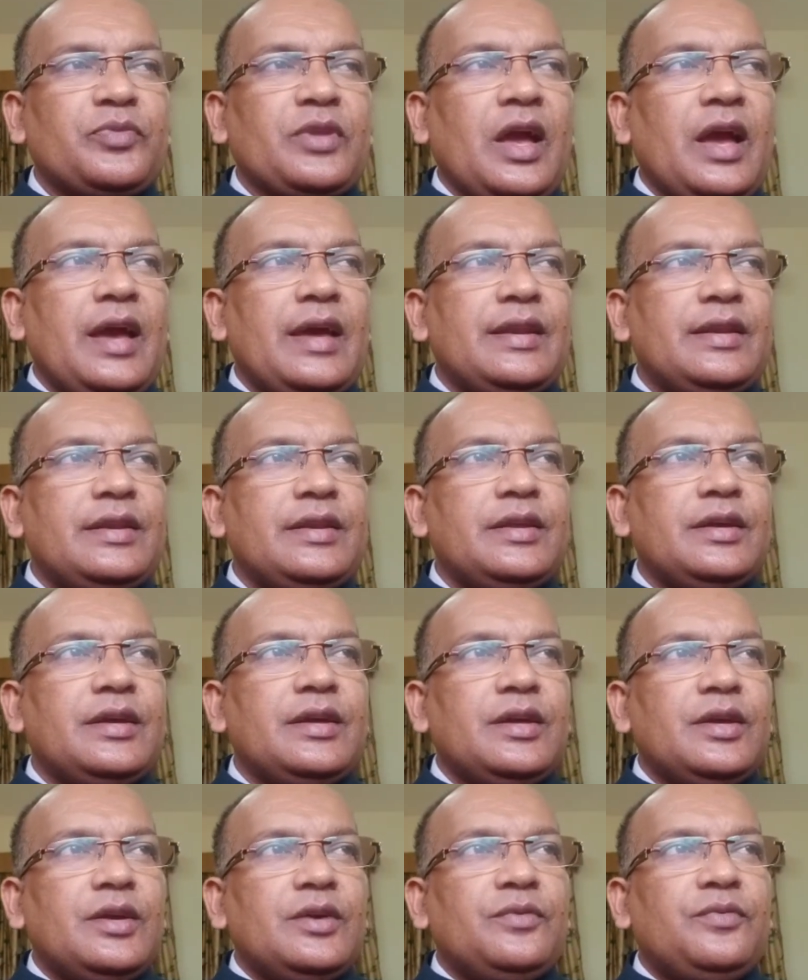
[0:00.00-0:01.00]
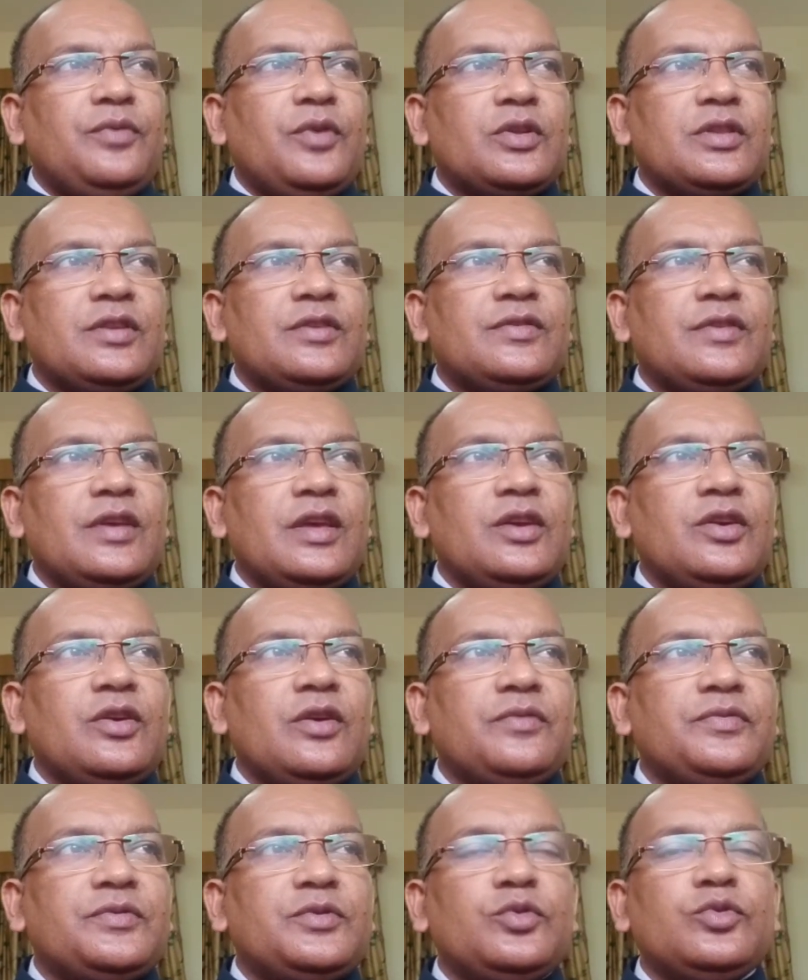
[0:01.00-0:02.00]
and for the sake
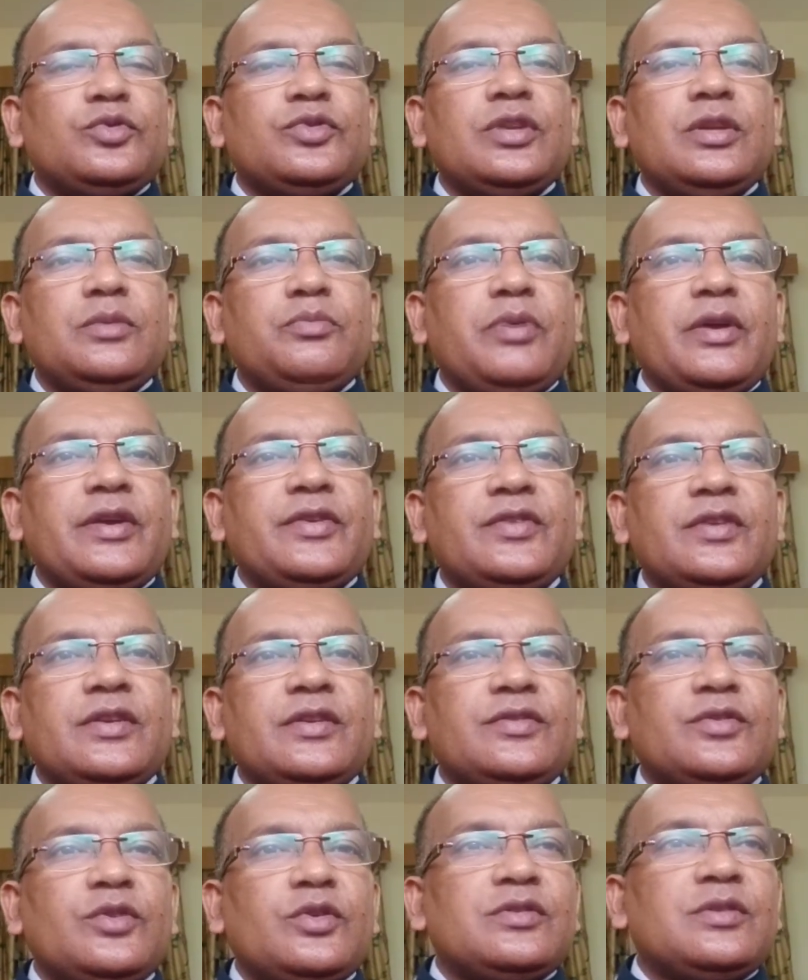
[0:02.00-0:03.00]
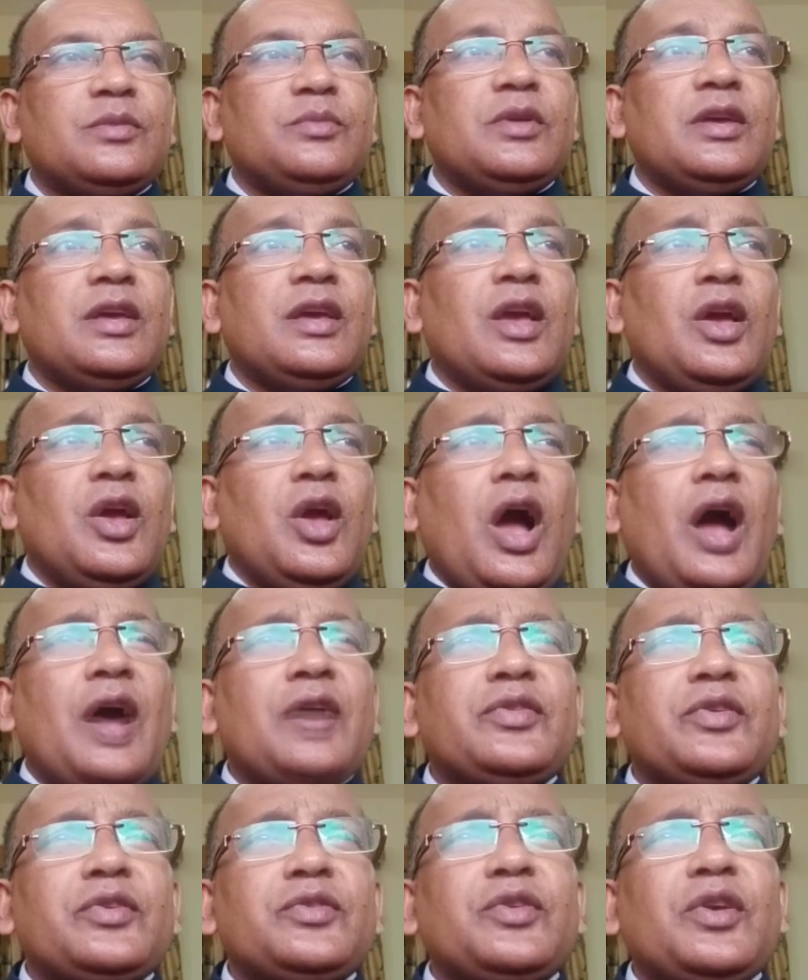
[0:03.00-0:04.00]
of 2-3 patients or something,
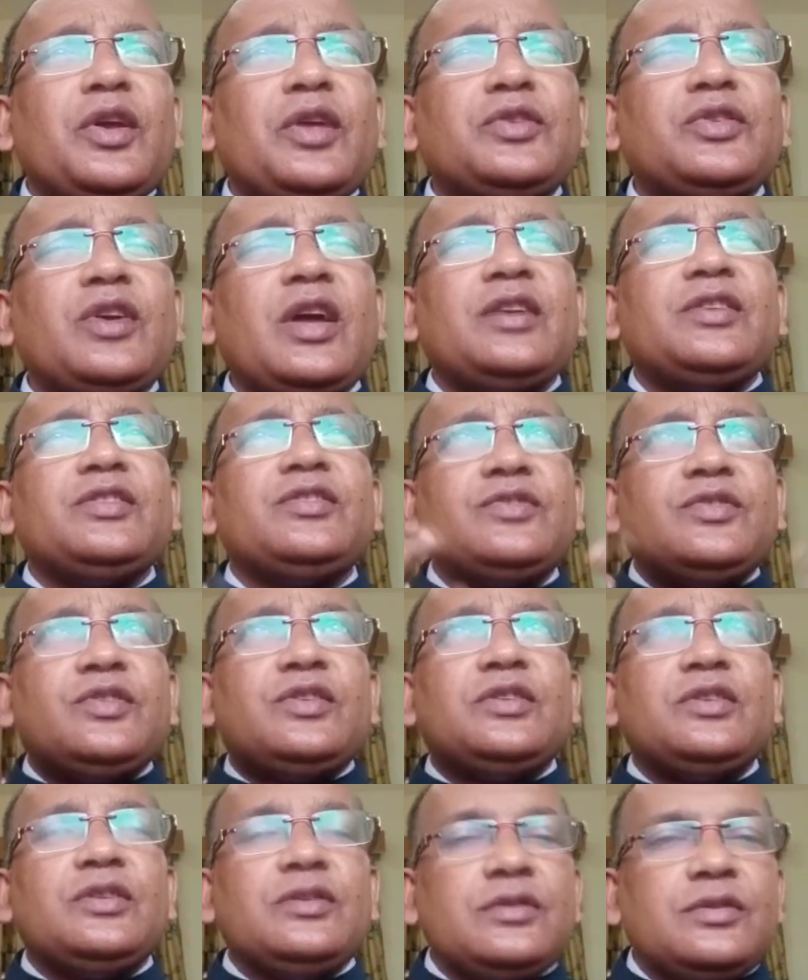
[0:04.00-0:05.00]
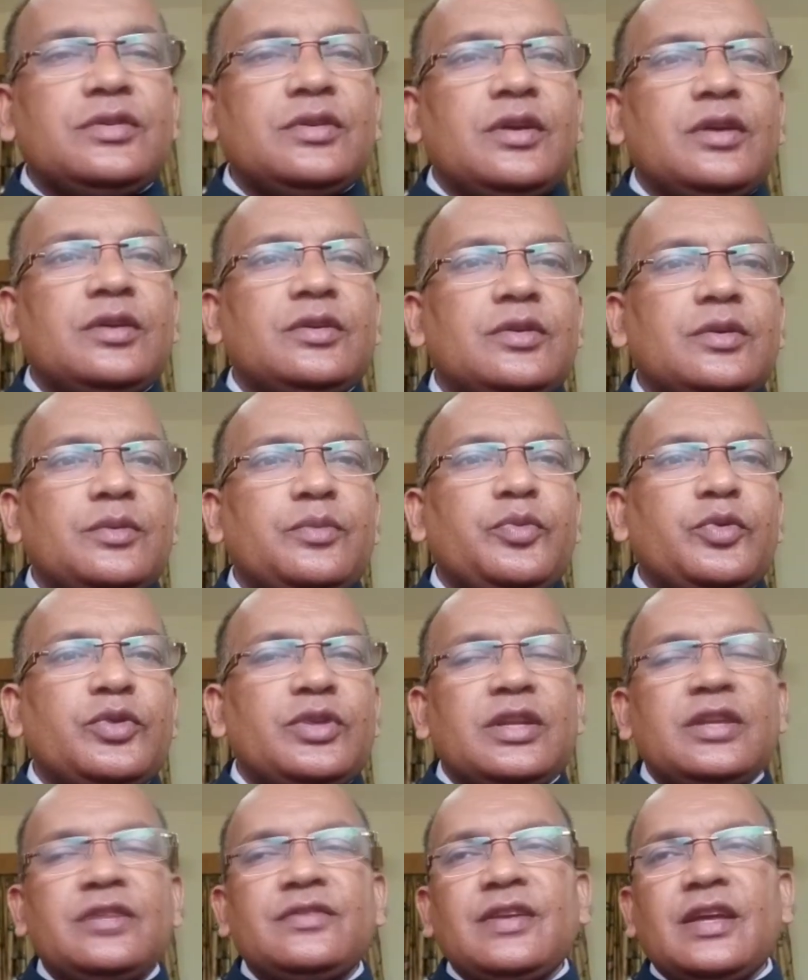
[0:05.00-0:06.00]
and the entire district is put
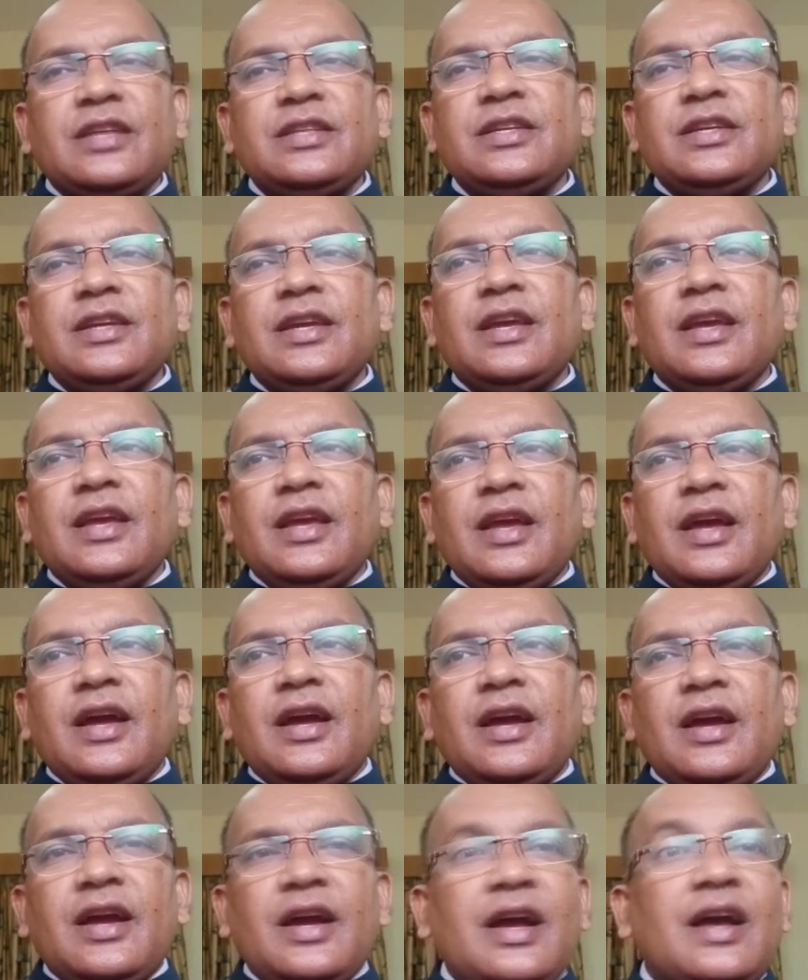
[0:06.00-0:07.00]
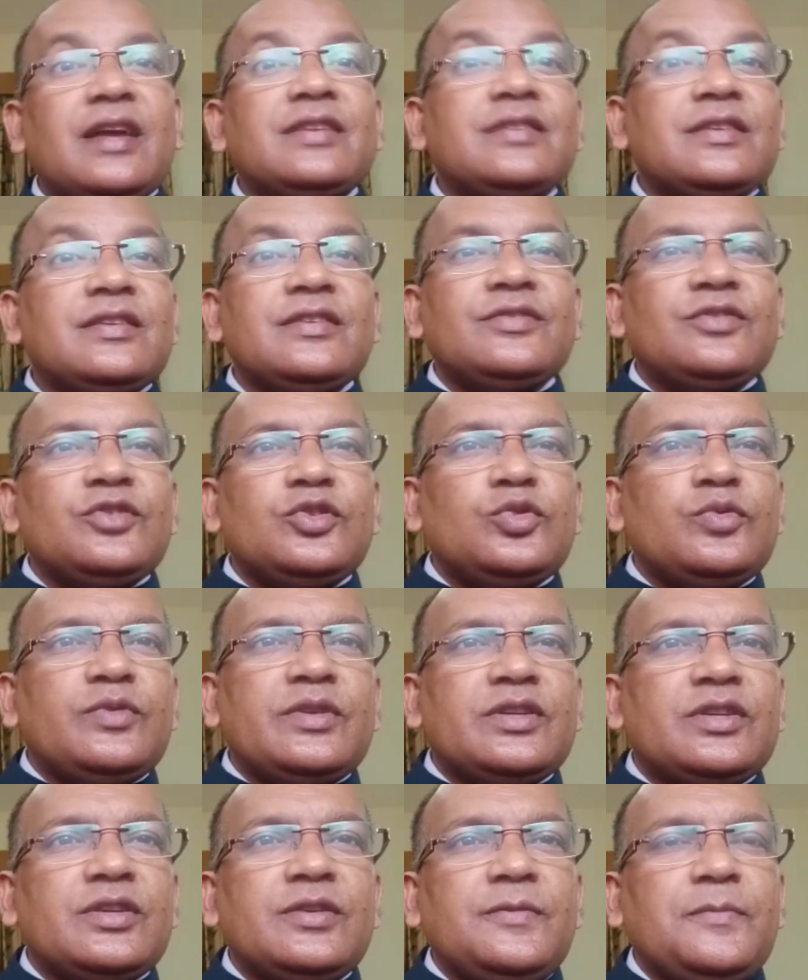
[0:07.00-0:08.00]
in such a hazardous
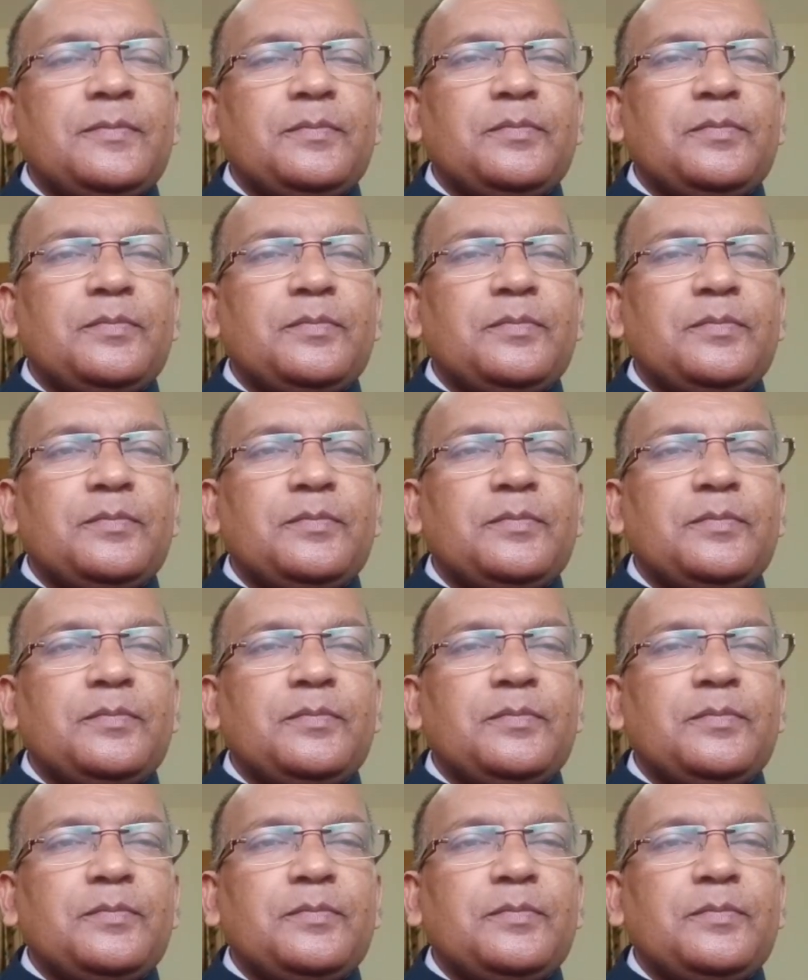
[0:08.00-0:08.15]
situation.